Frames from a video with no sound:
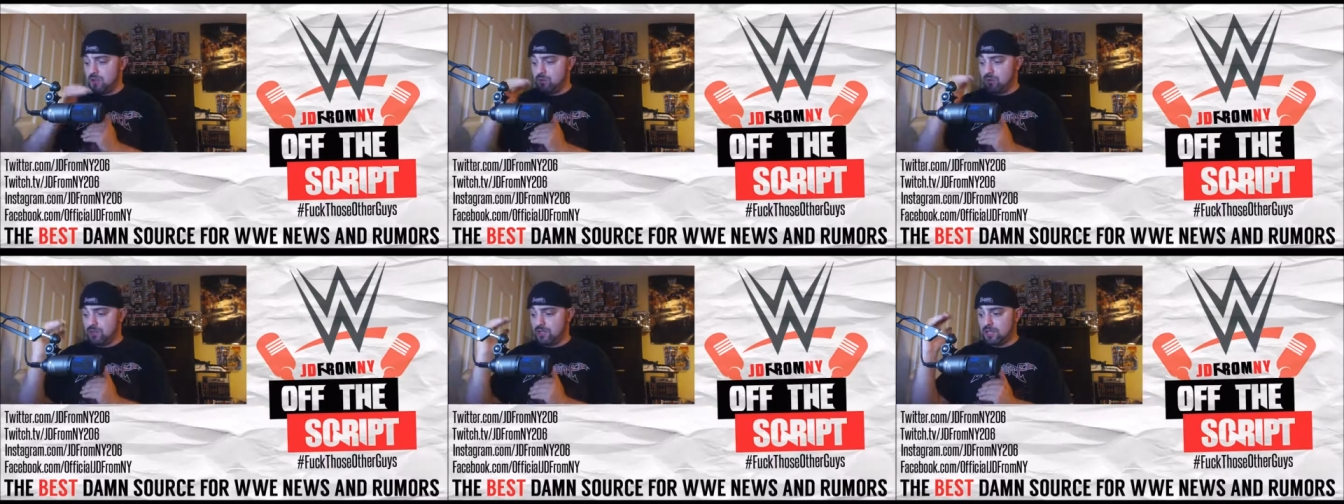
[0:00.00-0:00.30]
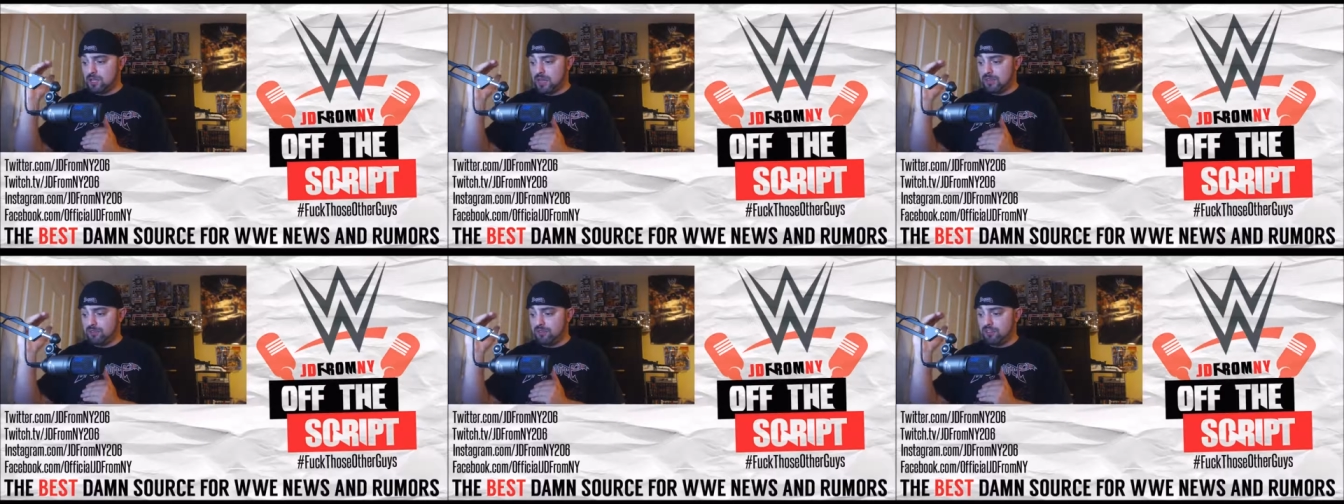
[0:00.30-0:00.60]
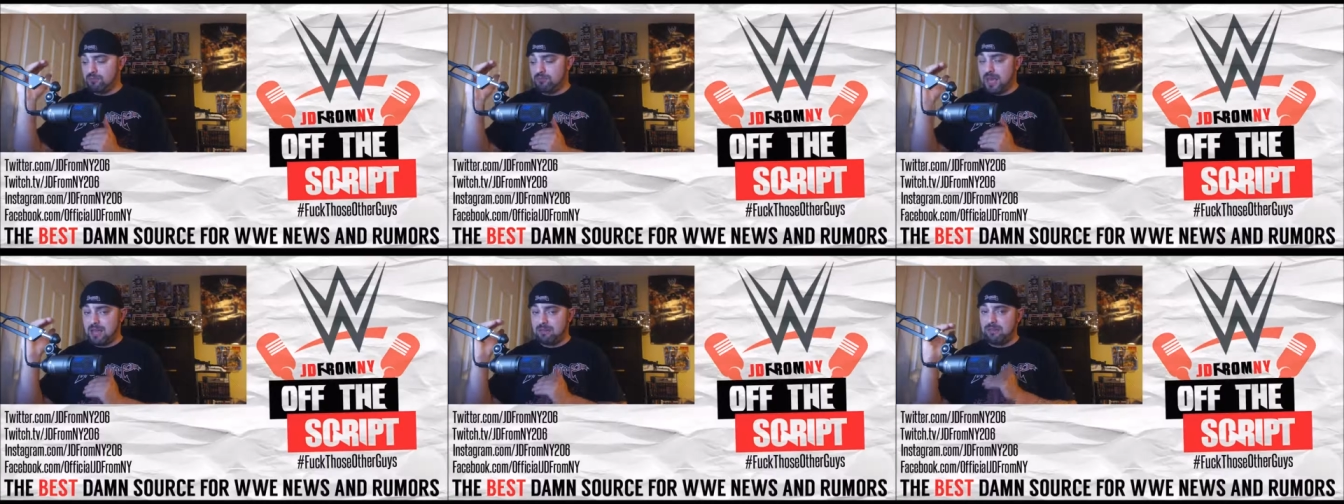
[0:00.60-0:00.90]
with the level
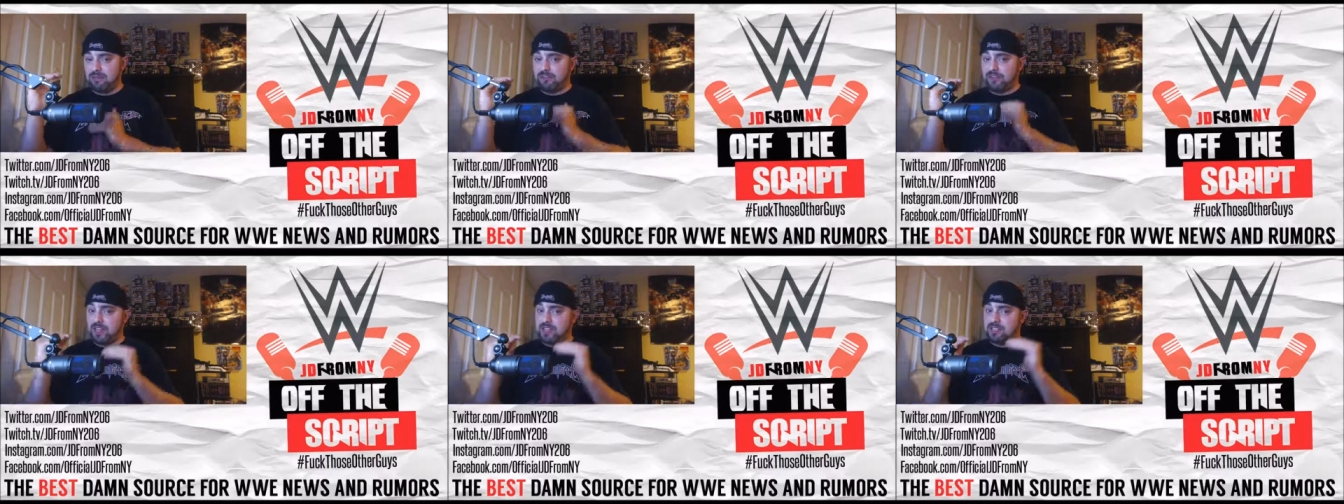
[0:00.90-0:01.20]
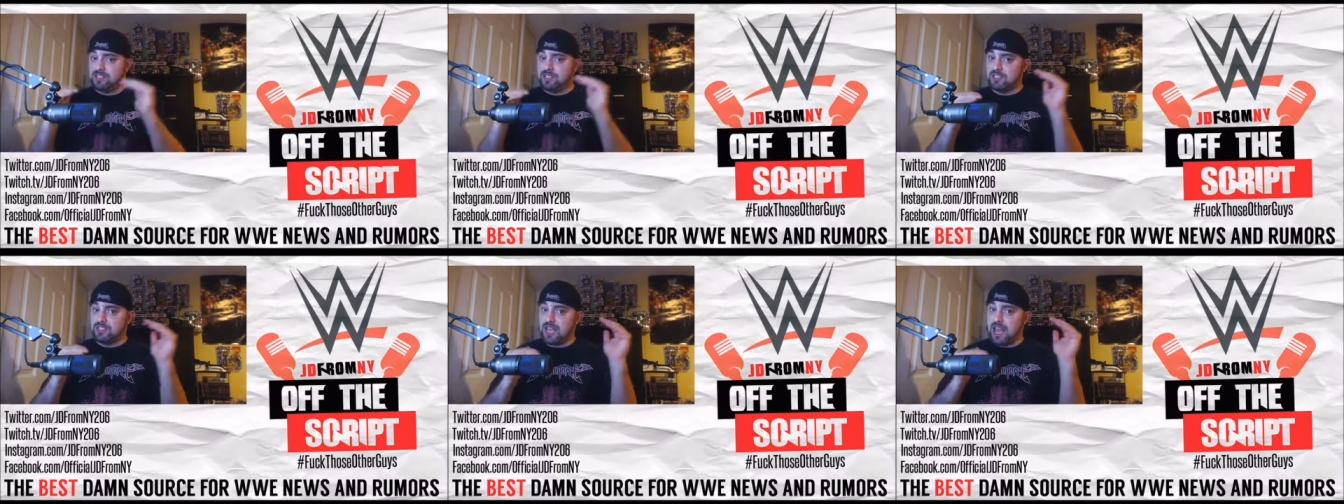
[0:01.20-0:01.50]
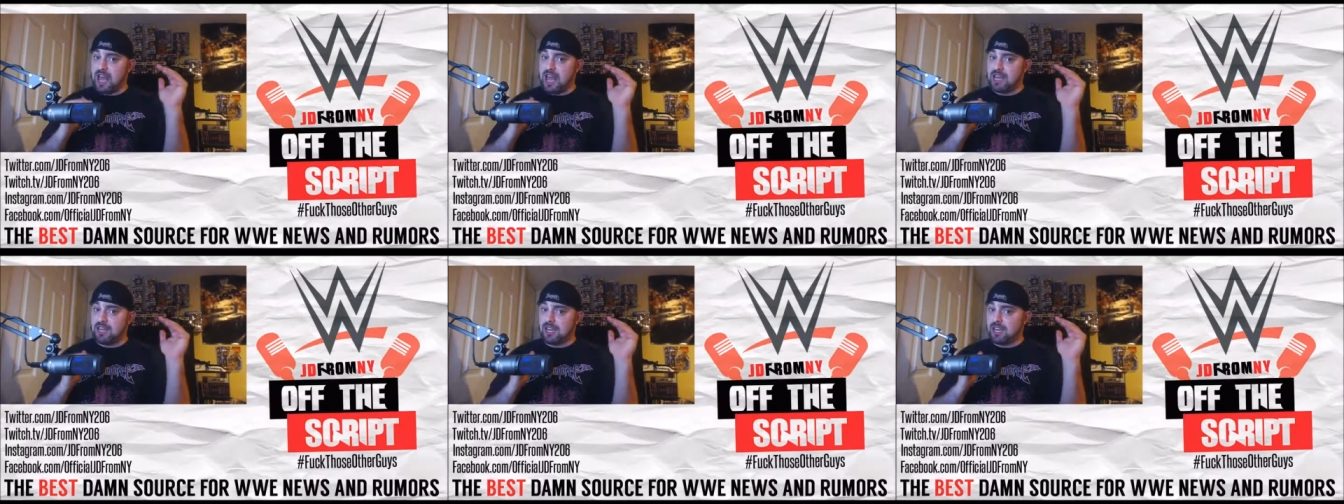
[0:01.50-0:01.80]
of baby faces
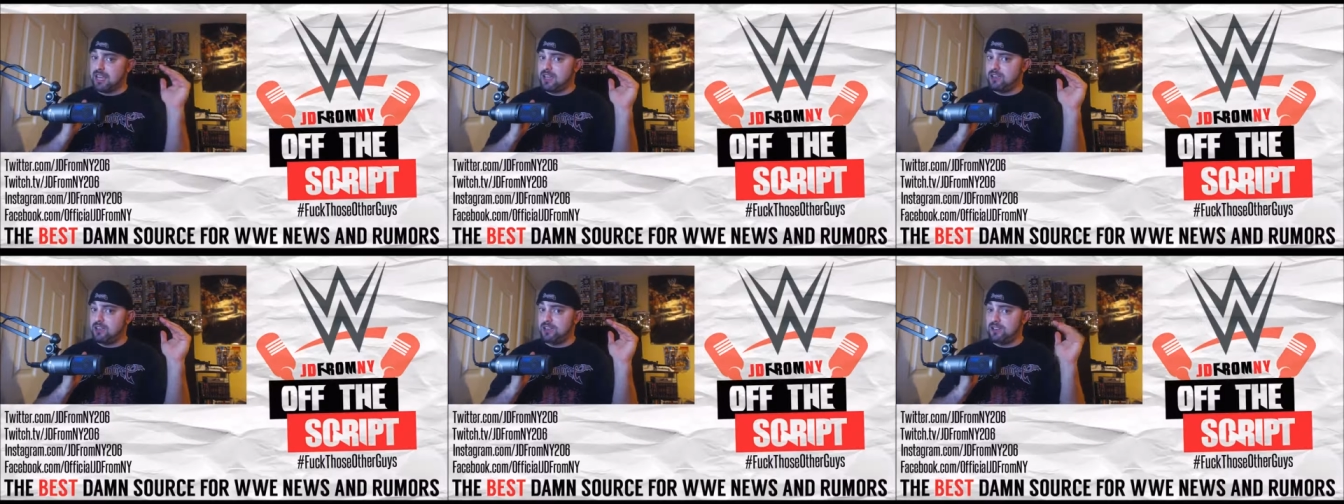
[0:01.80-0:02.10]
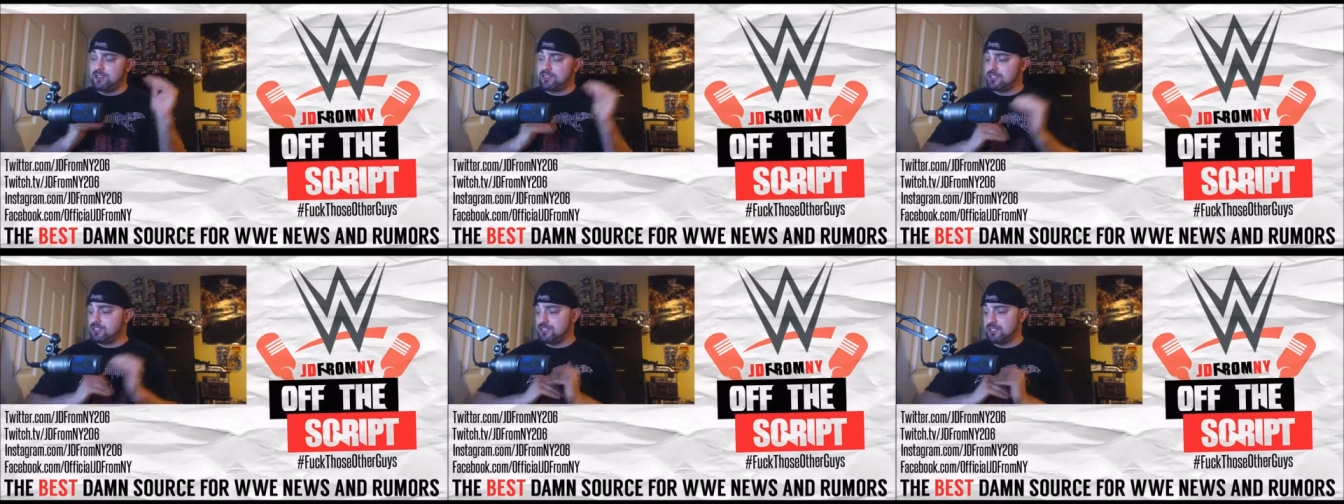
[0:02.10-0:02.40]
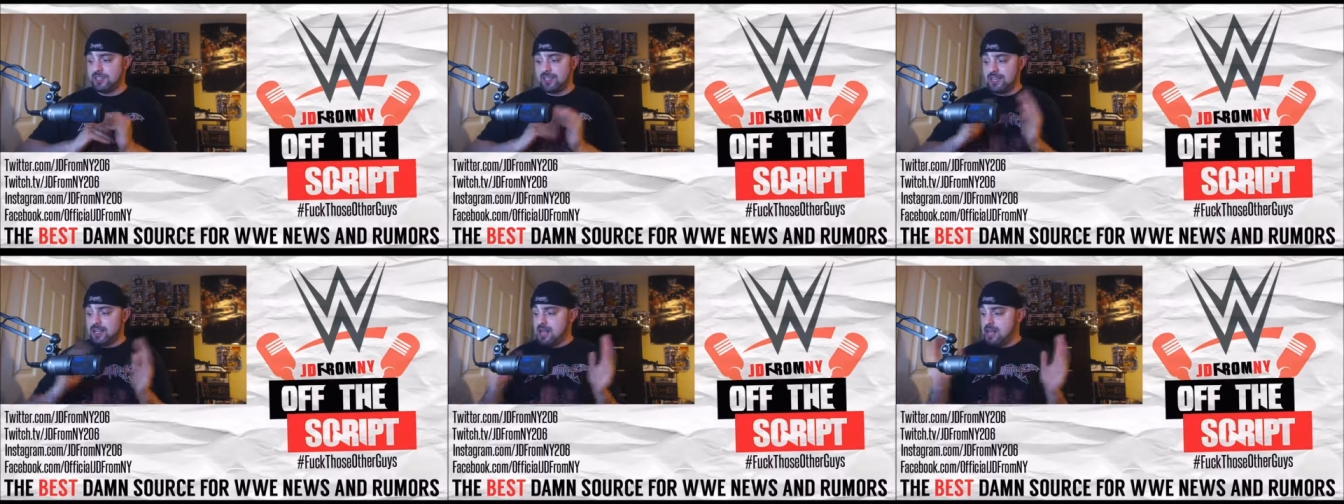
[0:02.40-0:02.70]
and heels,